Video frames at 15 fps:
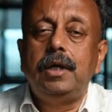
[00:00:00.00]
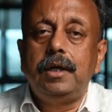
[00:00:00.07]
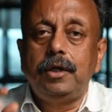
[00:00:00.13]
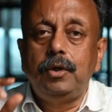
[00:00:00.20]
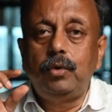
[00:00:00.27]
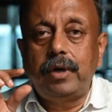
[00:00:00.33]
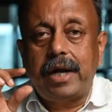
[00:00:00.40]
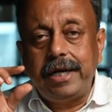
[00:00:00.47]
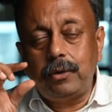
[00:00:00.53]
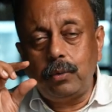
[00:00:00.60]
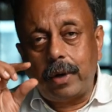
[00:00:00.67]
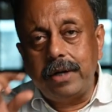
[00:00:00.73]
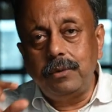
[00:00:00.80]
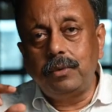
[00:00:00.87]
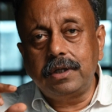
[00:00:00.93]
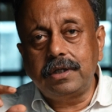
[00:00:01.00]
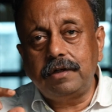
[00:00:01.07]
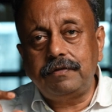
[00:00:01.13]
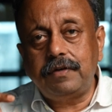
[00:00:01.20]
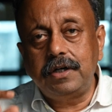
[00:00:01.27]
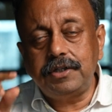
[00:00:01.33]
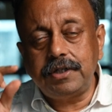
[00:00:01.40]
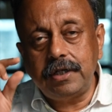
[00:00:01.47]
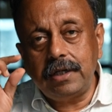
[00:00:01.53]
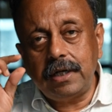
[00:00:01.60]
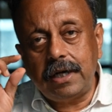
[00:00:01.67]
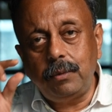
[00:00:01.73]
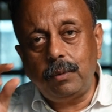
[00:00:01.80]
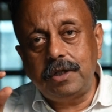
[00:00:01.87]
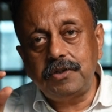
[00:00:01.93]
You write one worker function
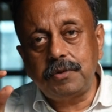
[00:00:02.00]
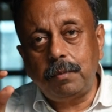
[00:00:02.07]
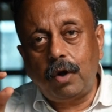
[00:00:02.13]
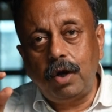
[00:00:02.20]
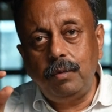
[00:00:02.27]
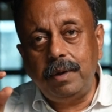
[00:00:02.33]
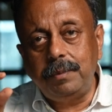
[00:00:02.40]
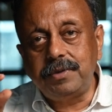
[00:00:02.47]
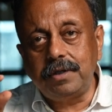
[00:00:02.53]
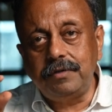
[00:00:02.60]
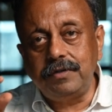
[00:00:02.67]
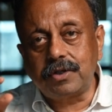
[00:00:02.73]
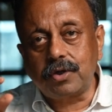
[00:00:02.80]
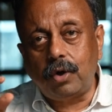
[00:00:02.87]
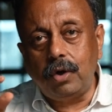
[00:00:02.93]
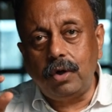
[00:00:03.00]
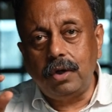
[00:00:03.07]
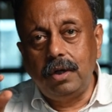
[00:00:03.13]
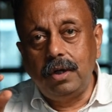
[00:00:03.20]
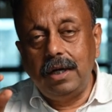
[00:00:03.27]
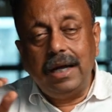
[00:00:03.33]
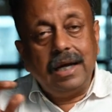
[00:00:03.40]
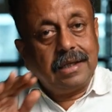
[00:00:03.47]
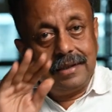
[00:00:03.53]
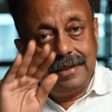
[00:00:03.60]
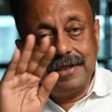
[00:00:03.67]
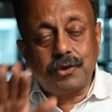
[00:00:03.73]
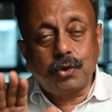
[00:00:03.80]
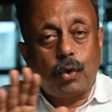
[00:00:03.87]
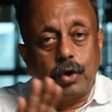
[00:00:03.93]
and one small web service call.
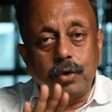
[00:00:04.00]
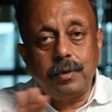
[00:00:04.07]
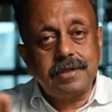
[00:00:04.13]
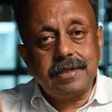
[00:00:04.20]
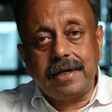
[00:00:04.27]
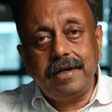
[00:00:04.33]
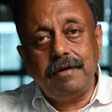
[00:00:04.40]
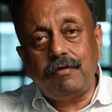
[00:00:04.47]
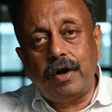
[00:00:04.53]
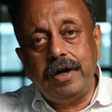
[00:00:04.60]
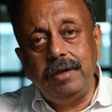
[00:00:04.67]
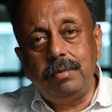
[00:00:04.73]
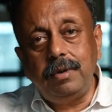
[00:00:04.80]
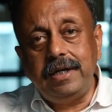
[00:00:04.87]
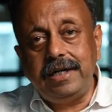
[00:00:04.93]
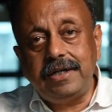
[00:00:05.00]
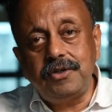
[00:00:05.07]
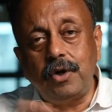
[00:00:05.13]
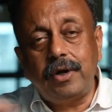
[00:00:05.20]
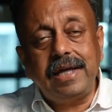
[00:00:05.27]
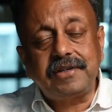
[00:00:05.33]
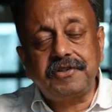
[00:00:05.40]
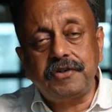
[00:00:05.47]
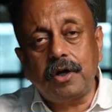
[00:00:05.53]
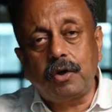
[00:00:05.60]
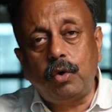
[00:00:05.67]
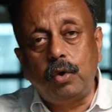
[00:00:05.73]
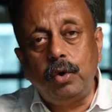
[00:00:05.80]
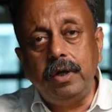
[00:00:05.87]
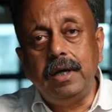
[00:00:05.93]
This code was unavoidable. It is not extra
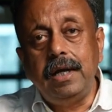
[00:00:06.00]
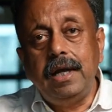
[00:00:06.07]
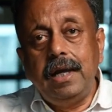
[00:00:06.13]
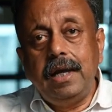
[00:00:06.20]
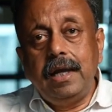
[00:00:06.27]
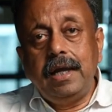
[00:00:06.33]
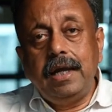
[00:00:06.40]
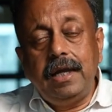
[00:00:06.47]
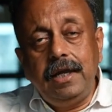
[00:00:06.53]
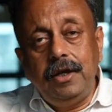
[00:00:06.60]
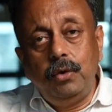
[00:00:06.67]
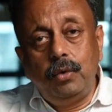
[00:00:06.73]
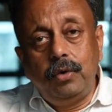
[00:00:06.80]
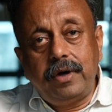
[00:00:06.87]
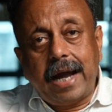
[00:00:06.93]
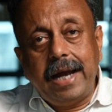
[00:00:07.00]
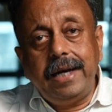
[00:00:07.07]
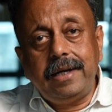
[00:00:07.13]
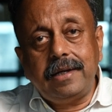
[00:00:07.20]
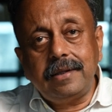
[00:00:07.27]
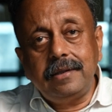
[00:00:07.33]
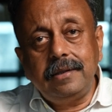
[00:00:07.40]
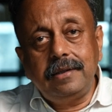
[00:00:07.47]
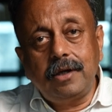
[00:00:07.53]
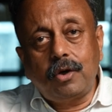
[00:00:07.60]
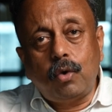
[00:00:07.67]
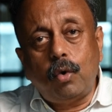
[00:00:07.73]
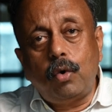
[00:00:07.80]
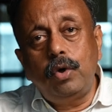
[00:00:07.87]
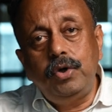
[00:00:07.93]
code. You write the
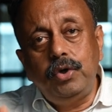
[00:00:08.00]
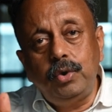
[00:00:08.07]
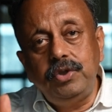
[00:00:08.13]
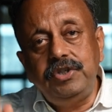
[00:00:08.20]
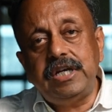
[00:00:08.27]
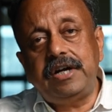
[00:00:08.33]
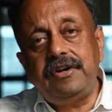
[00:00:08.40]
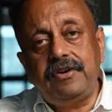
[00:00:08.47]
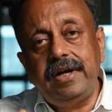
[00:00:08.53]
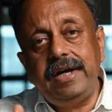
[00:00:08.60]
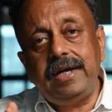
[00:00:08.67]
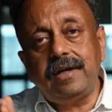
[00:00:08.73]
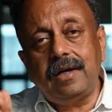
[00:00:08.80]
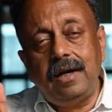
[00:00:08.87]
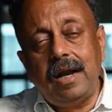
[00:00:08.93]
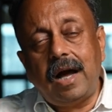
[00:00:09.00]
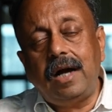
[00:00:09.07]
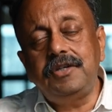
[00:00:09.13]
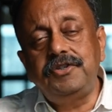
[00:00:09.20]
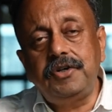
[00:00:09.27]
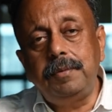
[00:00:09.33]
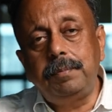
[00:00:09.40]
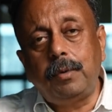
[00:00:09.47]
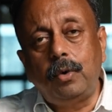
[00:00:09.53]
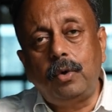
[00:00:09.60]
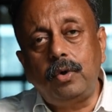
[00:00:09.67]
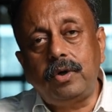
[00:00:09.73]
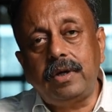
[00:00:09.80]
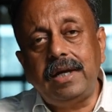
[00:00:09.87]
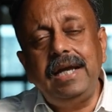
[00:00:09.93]
code to generate a large
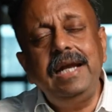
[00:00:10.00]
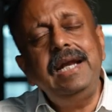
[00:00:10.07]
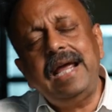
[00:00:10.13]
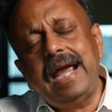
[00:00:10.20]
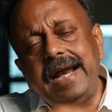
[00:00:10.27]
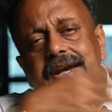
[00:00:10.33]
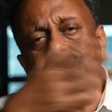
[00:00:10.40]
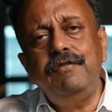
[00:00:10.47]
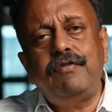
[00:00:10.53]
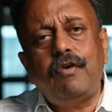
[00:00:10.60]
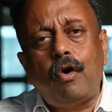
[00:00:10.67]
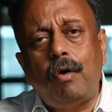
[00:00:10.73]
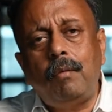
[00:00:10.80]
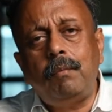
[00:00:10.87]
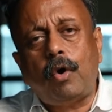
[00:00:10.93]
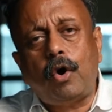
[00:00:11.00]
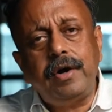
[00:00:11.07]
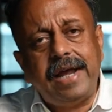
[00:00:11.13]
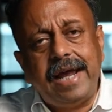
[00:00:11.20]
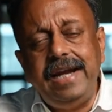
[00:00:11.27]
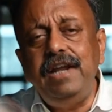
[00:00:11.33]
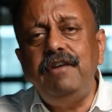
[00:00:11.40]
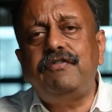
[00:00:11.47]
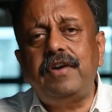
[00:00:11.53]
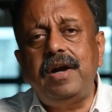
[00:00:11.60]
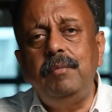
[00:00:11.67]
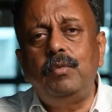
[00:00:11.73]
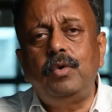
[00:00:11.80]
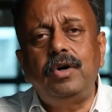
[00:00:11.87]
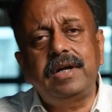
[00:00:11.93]
report in any form, on any
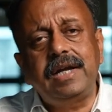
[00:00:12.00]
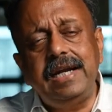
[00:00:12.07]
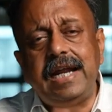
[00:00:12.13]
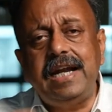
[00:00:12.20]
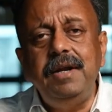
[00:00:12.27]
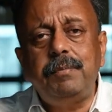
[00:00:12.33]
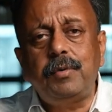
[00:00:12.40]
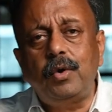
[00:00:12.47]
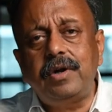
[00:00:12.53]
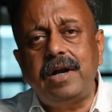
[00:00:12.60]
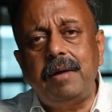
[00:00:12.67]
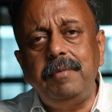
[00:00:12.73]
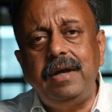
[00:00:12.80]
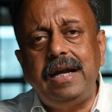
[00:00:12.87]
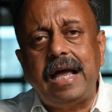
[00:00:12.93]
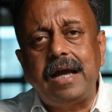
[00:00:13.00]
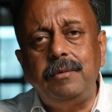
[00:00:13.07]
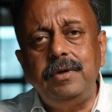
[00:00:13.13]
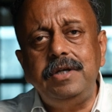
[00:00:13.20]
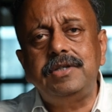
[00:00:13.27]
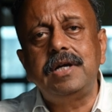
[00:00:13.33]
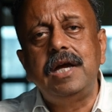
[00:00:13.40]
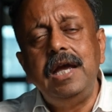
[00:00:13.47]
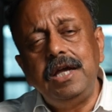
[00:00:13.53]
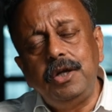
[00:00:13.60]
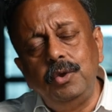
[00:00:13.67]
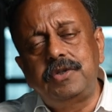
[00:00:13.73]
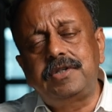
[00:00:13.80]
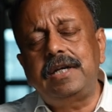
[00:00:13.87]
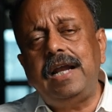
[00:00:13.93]
framework, in any programming language,
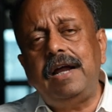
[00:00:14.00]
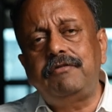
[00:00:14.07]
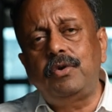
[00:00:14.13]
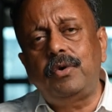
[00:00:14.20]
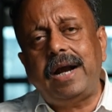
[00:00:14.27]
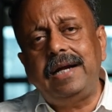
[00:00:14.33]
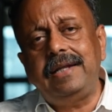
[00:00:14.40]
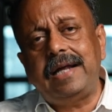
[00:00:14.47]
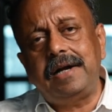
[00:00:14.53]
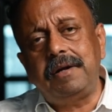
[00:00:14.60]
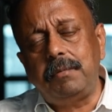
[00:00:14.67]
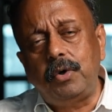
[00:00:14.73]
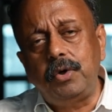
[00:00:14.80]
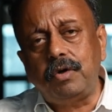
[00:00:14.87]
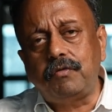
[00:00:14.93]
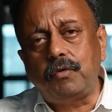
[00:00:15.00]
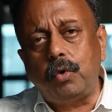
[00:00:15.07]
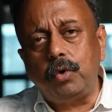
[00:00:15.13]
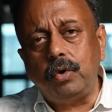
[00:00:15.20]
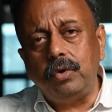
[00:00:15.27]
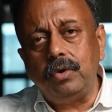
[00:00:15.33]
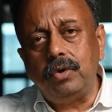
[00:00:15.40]
you'll still have to write that amount of code.